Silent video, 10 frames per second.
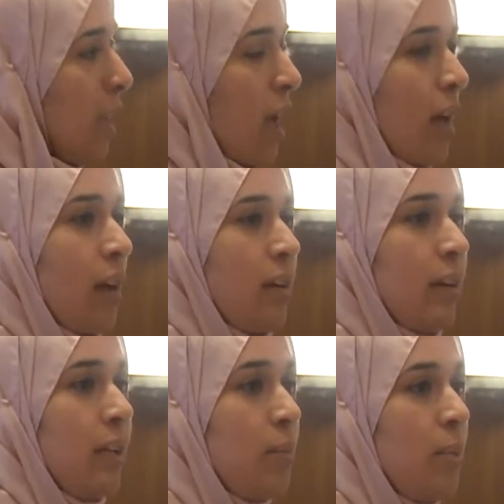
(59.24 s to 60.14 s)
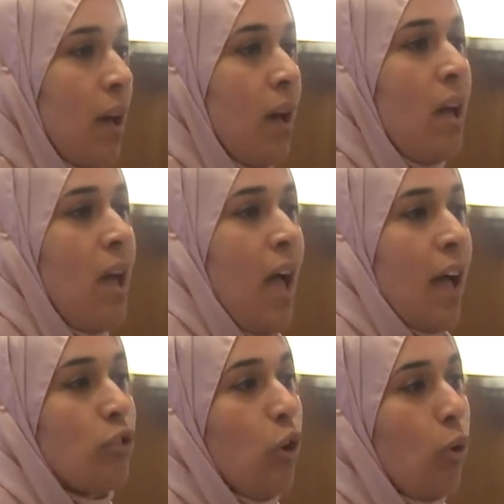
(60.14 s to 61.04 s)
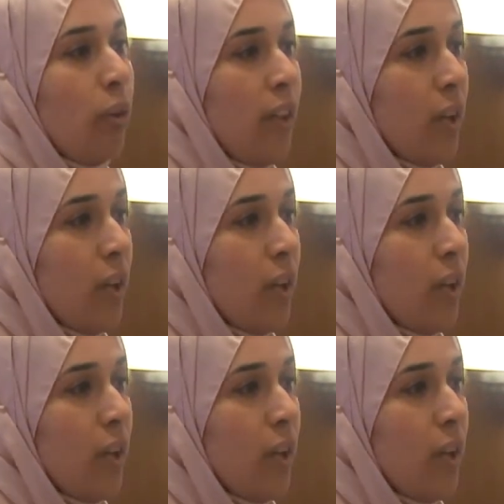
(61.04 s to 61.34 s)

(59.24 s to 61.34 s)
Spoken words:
and Libya, and all the